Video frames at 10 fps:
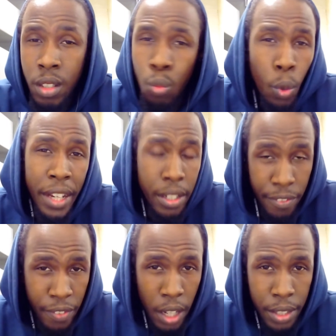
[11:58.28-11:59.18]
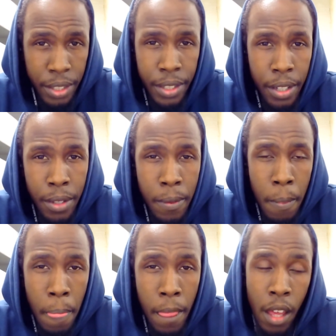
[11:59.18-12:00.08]
What in the fuck?
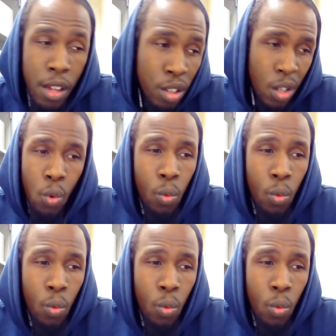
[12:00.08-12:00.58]
So,